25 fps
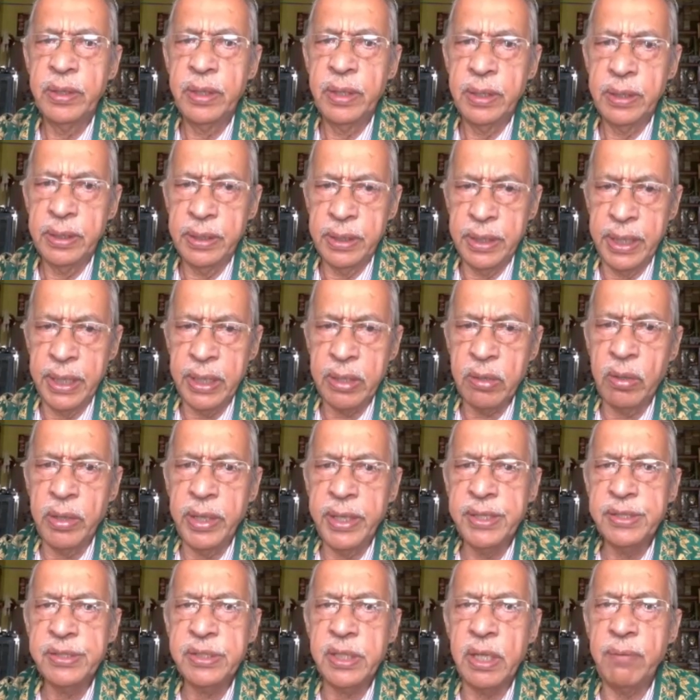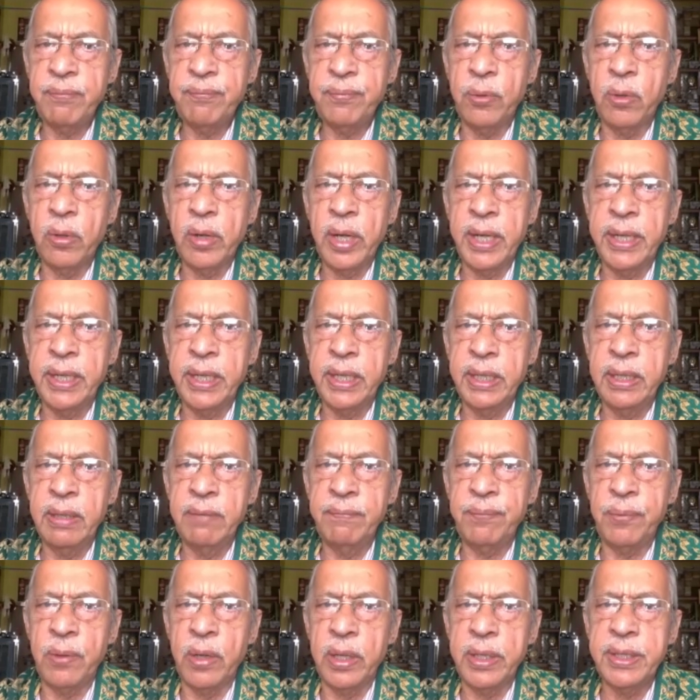the recordings of
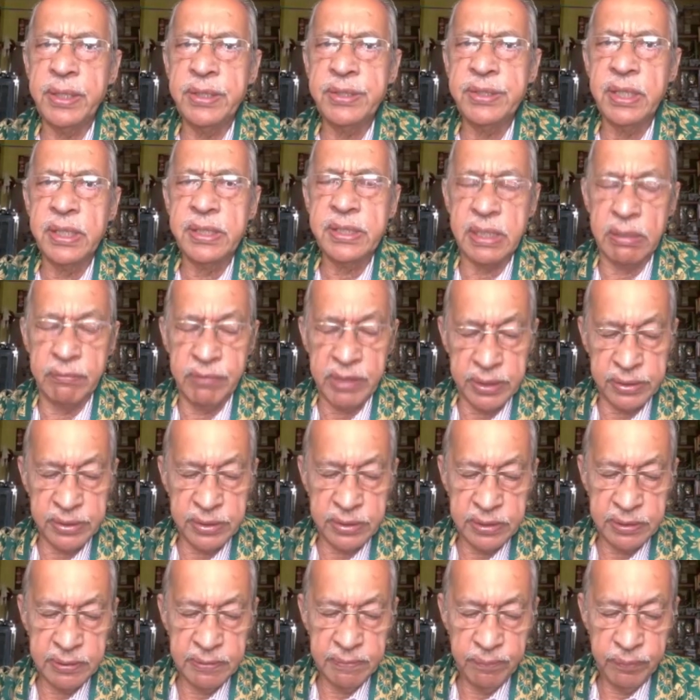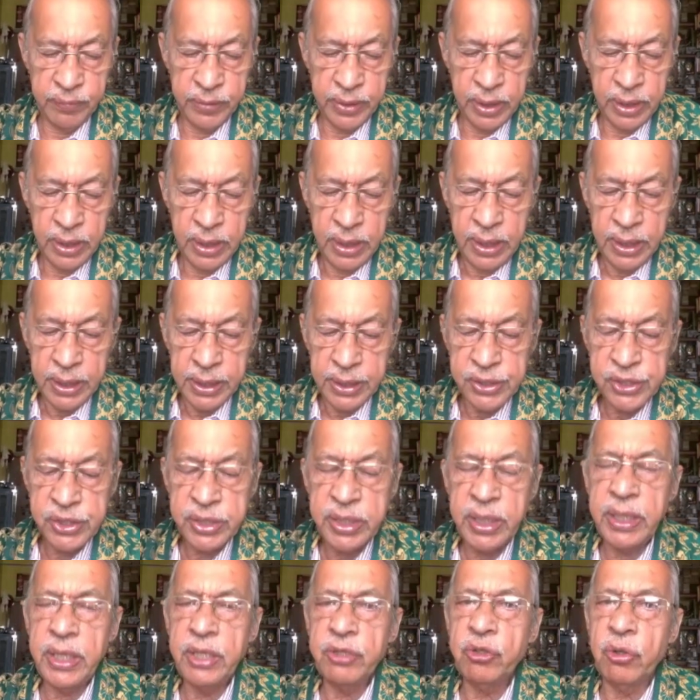446 hours. Krishna
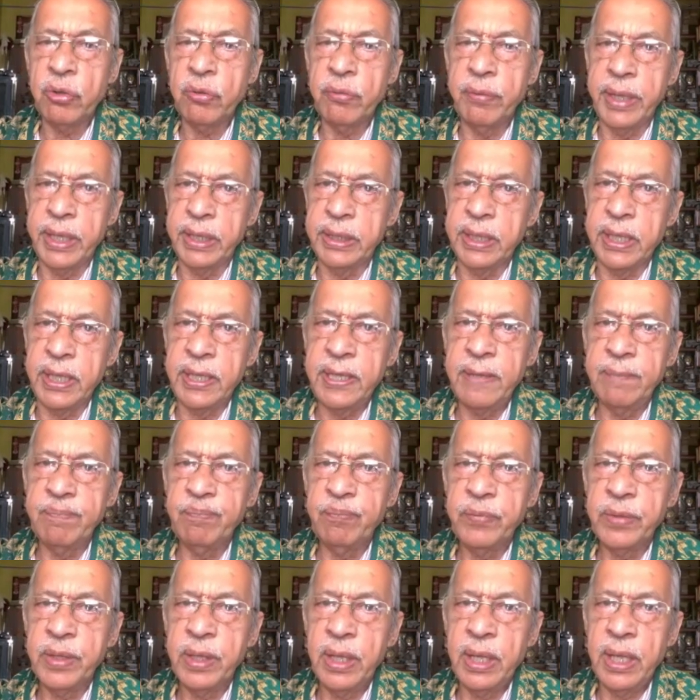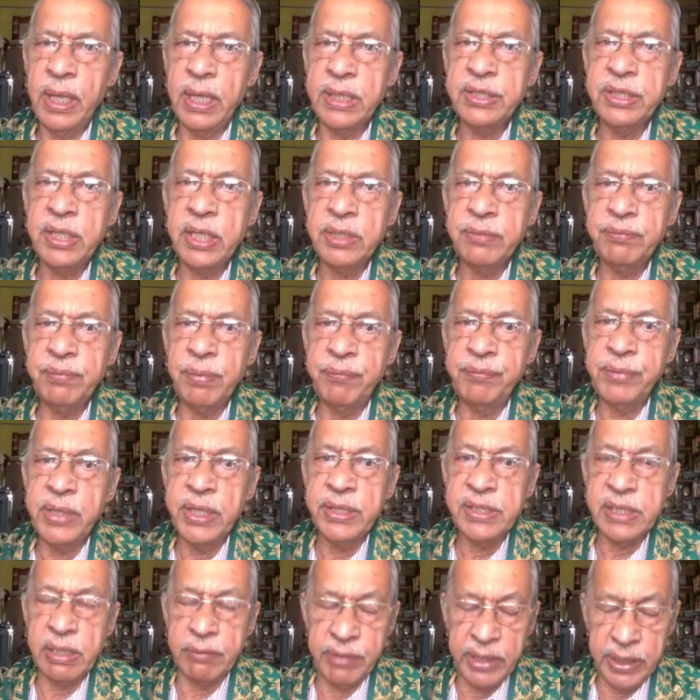Yajurveda has
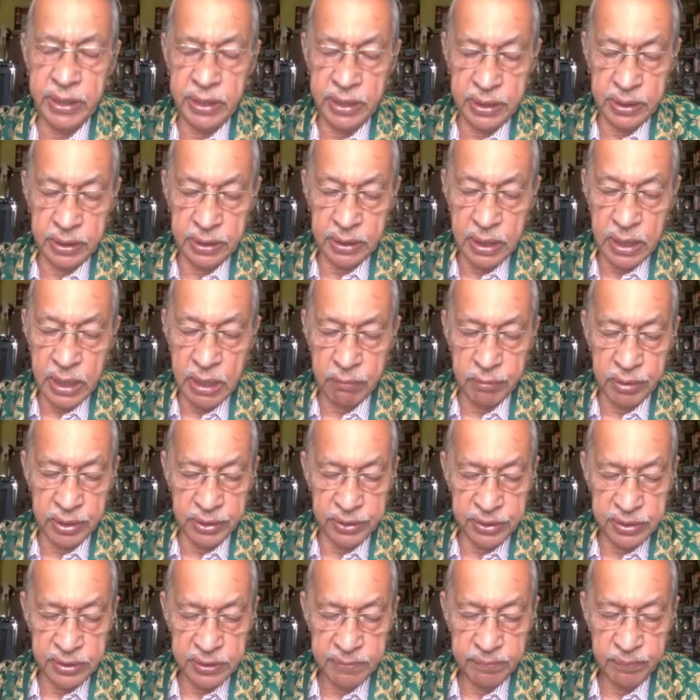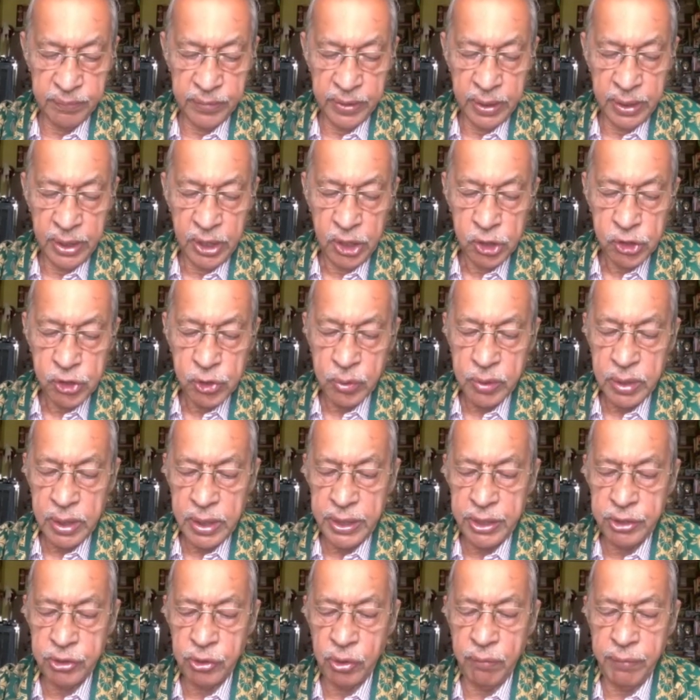657 hours. Shukla
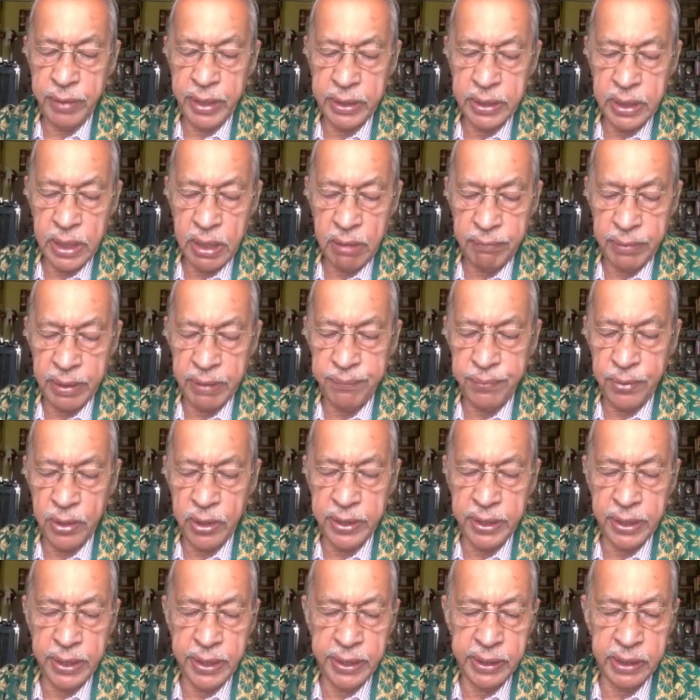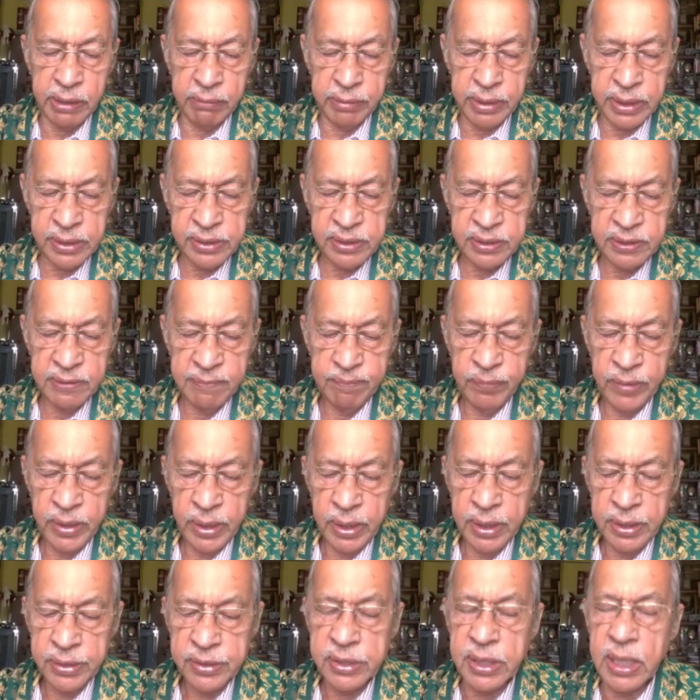Yajurveda 148 hours.
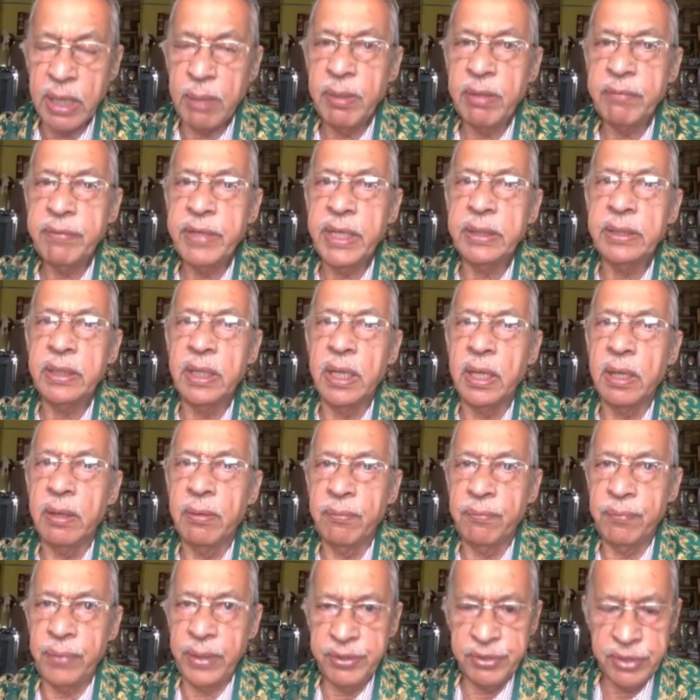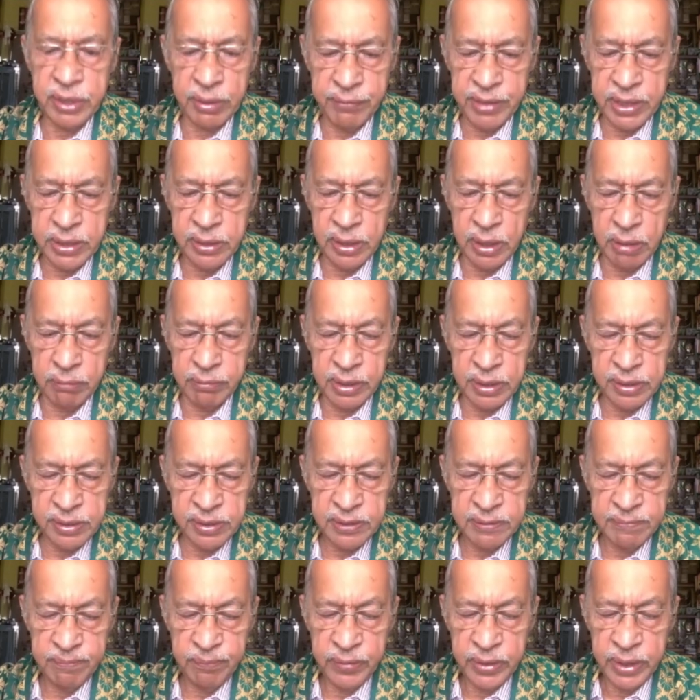Samaveda 570
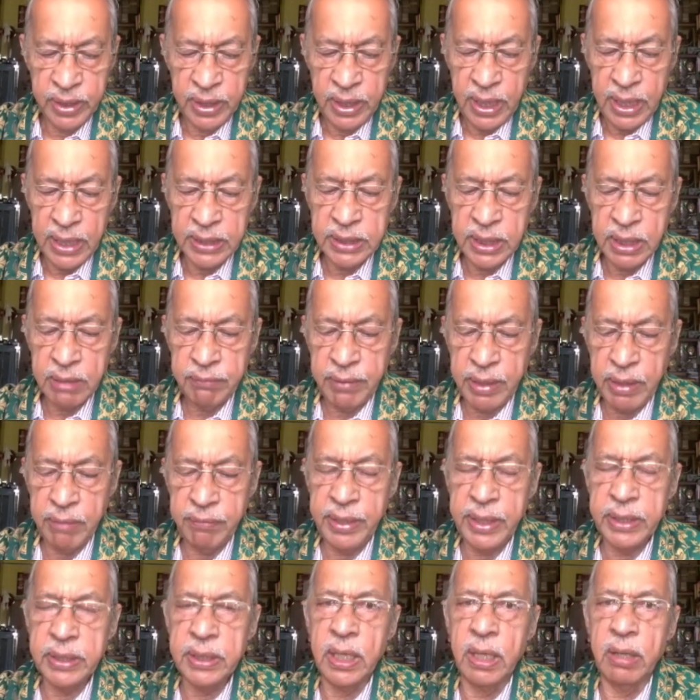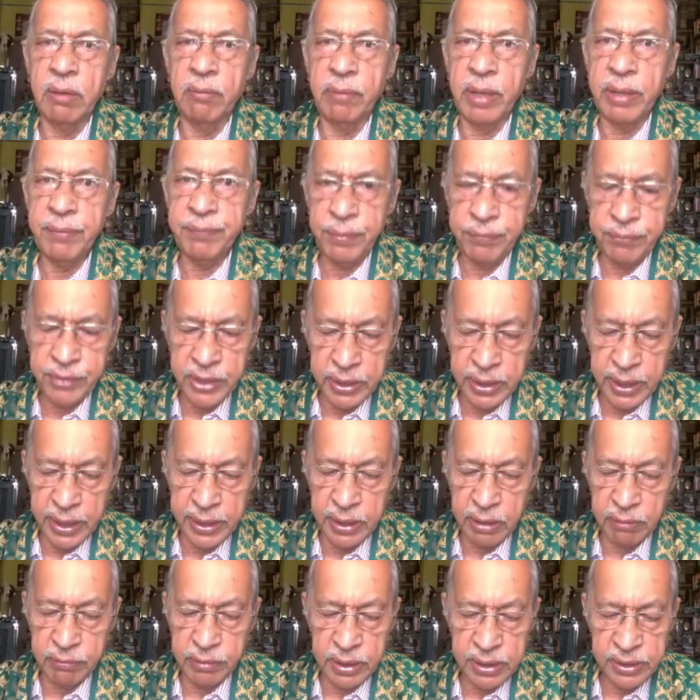hours. Adharvana Veda 159
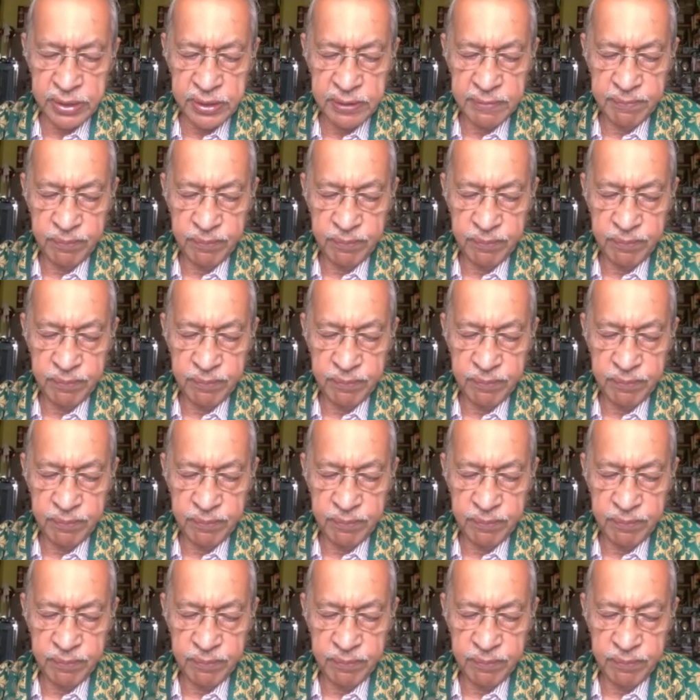hours.